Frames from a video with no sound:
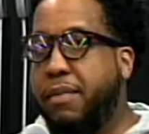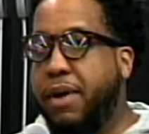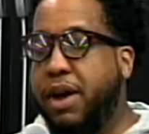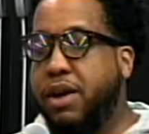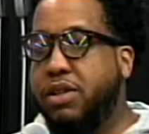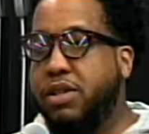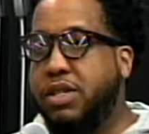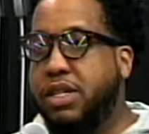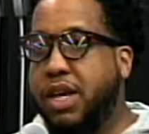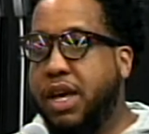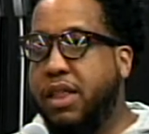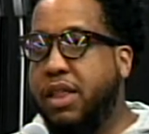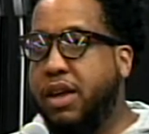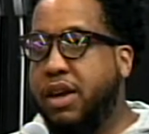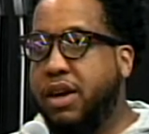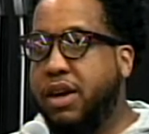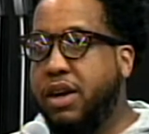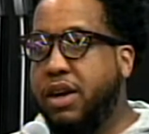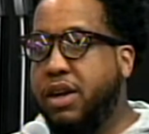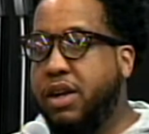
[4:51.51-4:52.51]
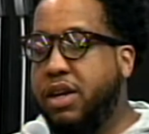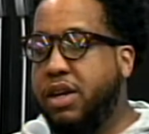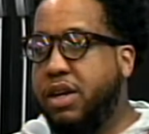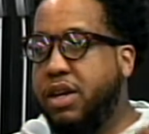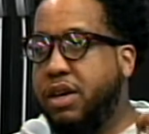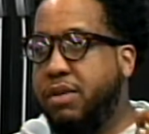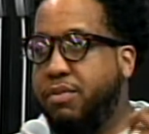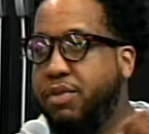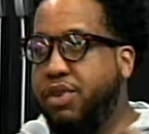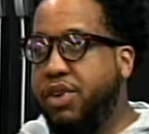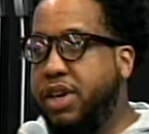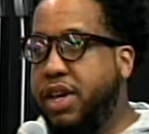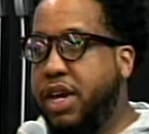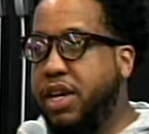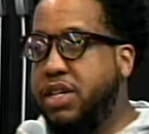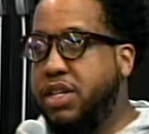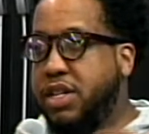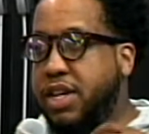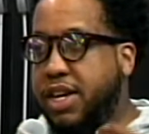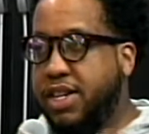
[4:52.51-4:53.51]
about
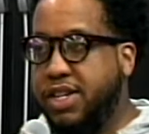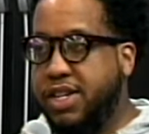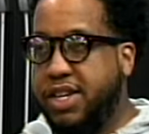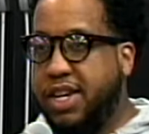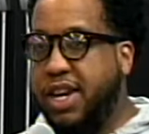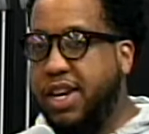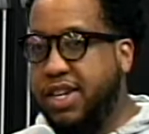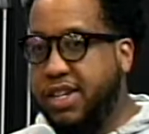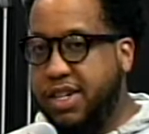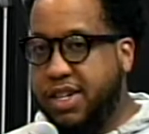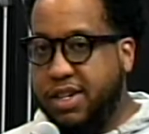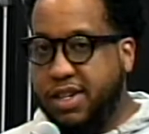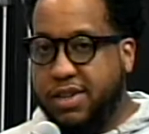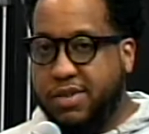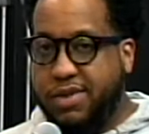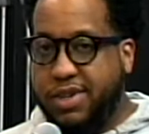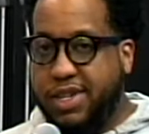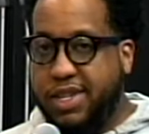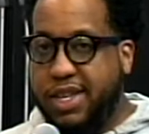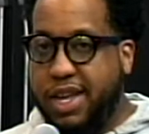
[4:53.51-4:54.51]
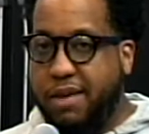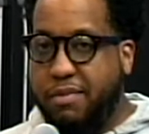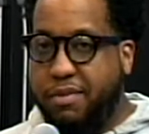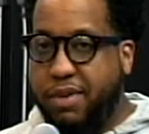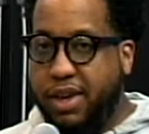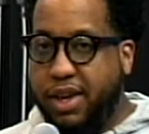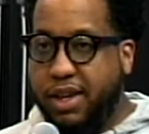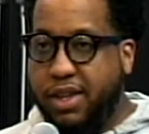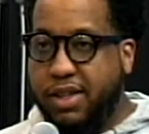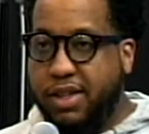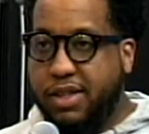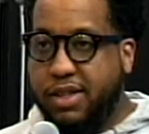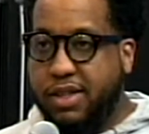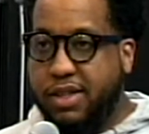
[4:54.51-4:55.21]
telecommunication education. What does that mean?